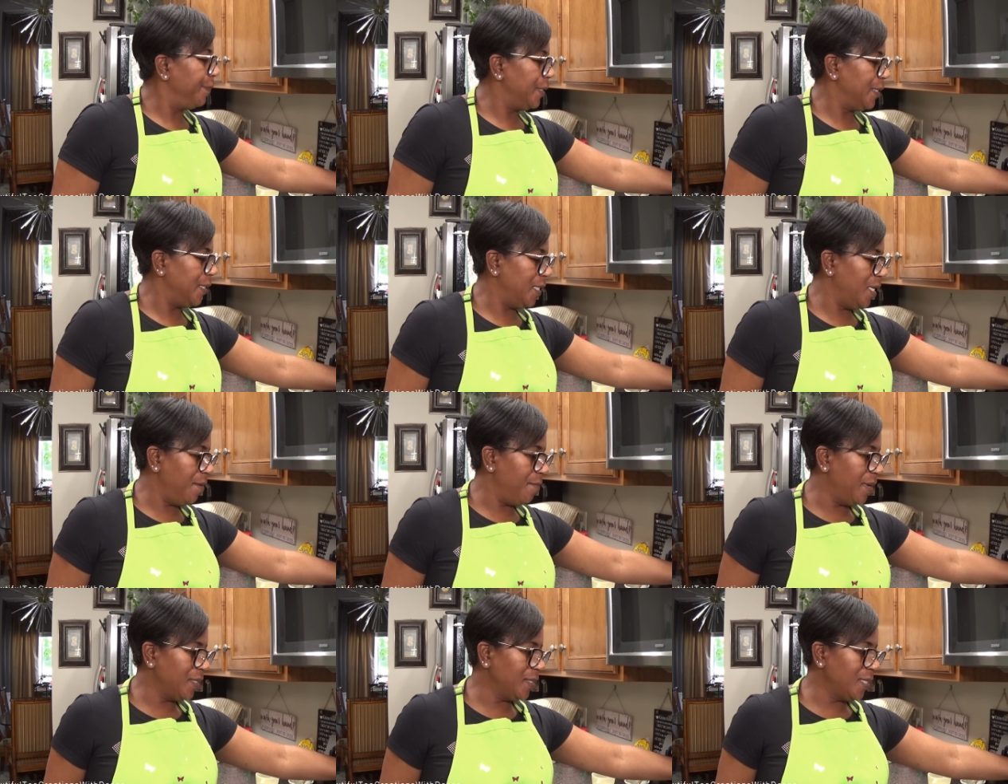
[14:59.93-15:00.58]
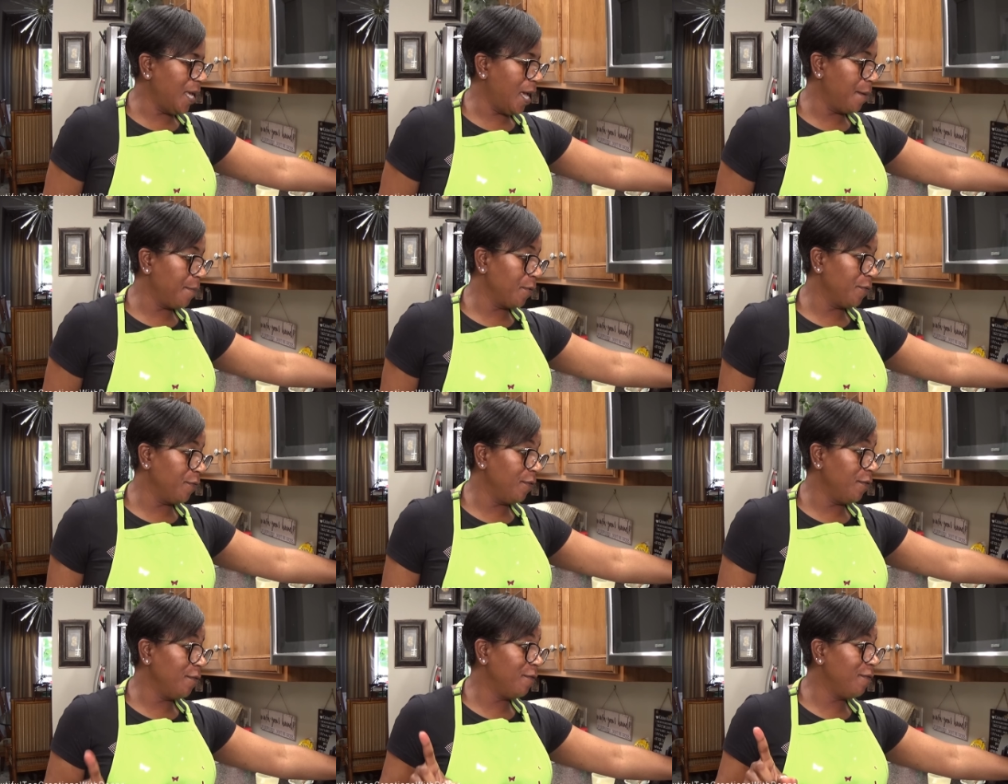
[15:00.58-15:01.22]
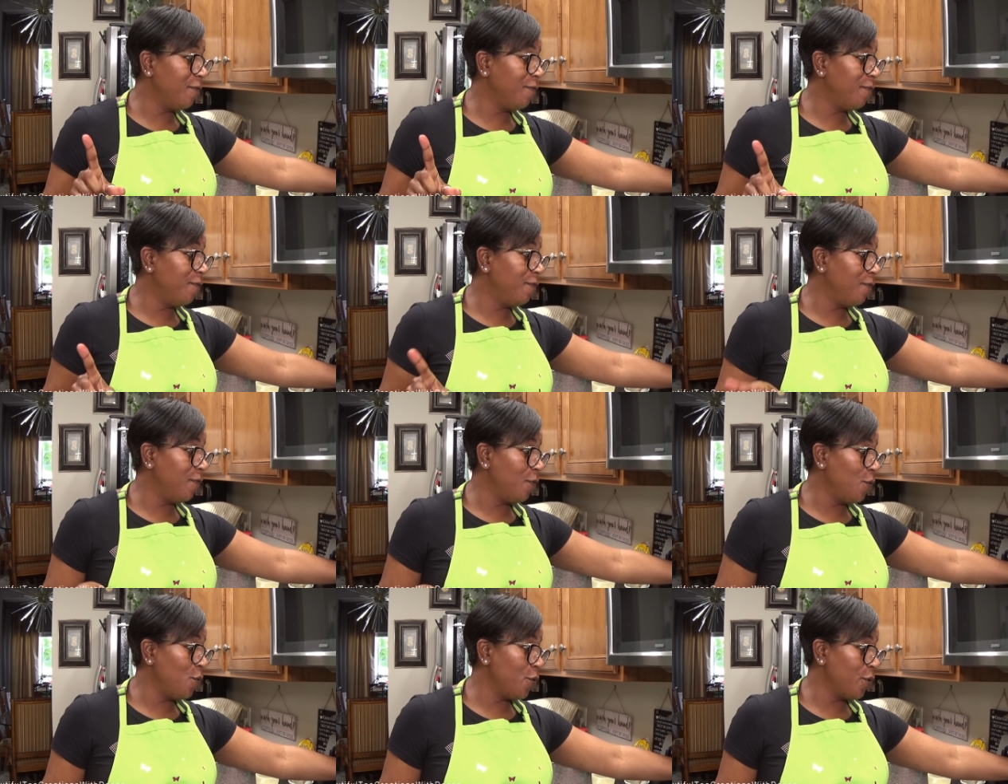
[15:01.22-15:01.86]
Let set my timer for
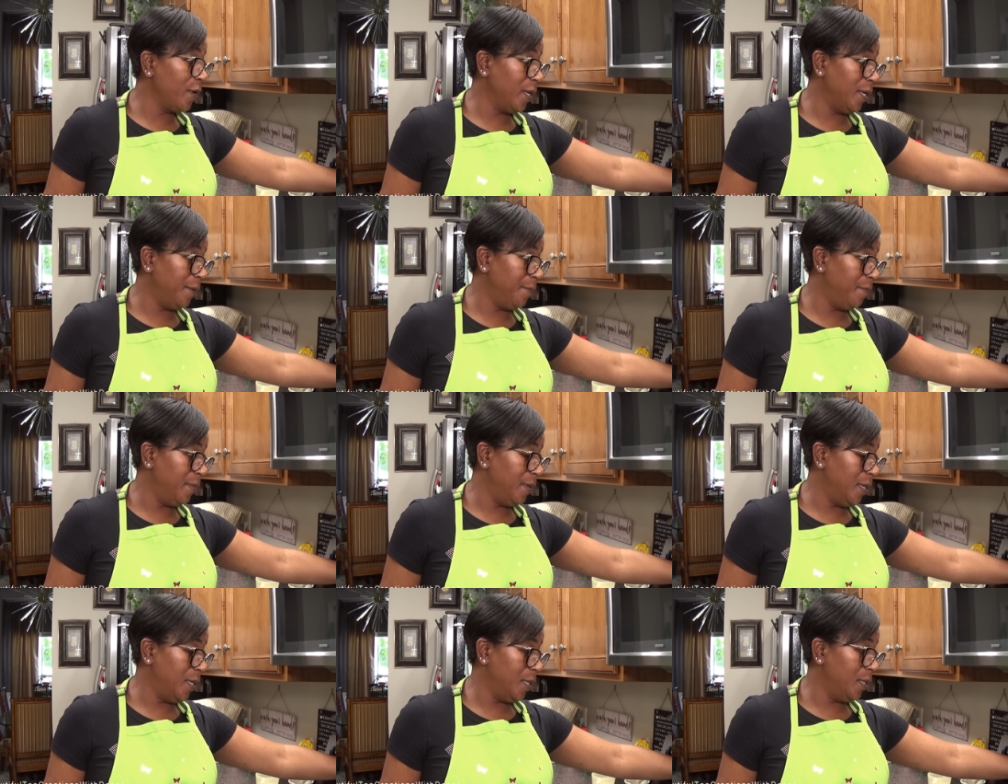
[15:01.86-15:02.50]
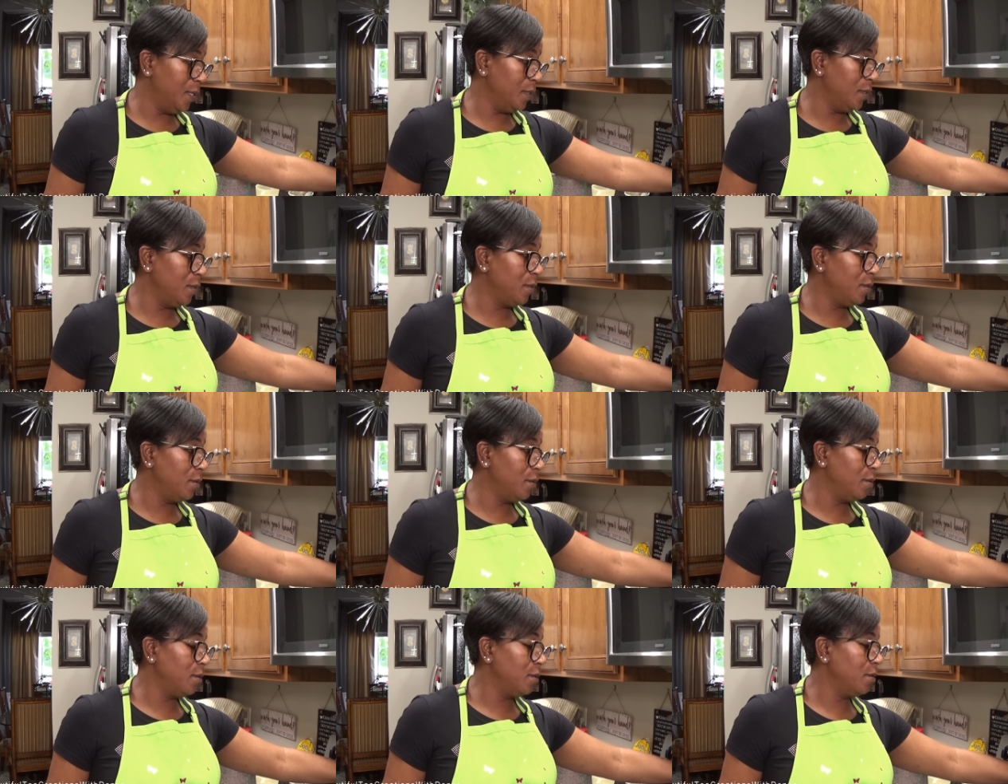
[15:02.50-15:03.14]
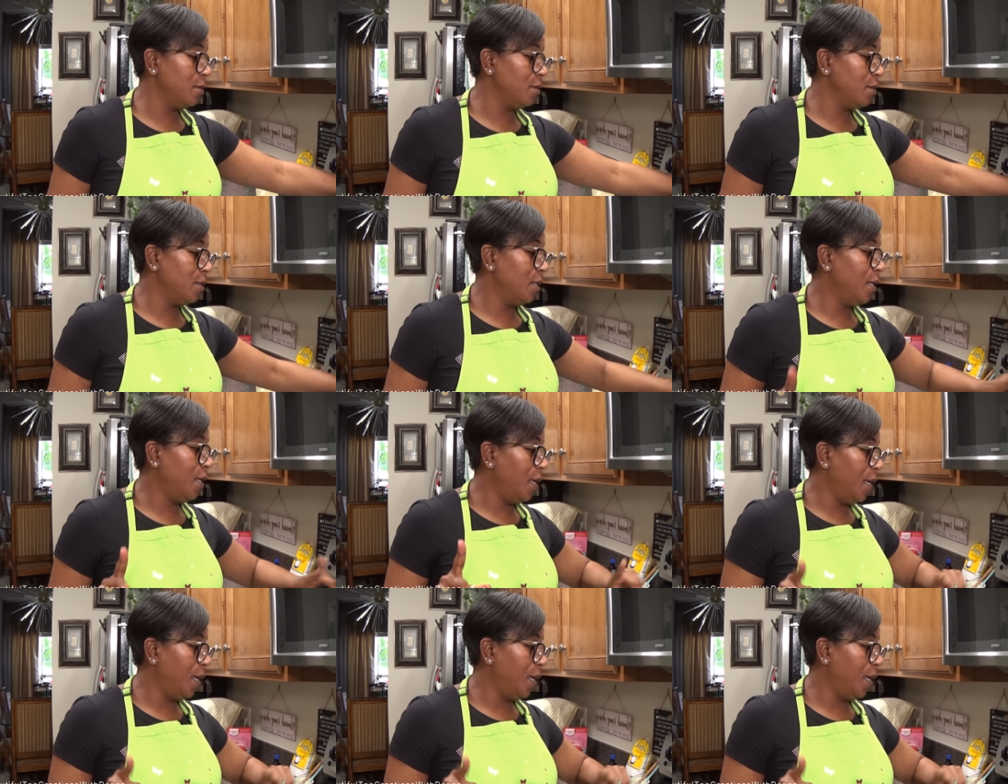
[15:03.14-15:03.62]
40 minutes